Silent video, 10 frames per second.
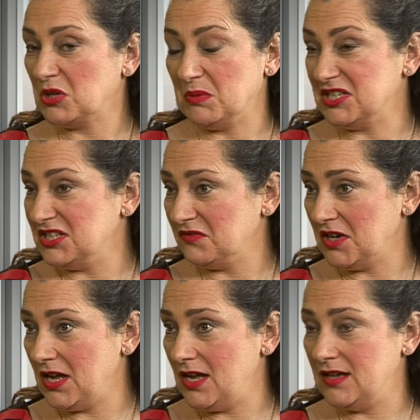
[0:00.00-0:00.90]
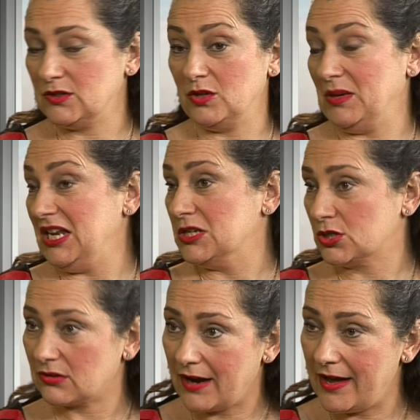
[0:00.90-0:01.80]
be a dividend, could be
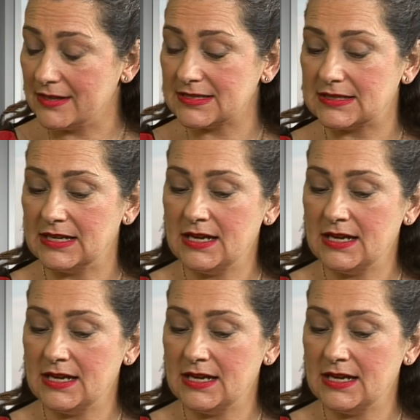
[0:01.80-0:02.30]
interest,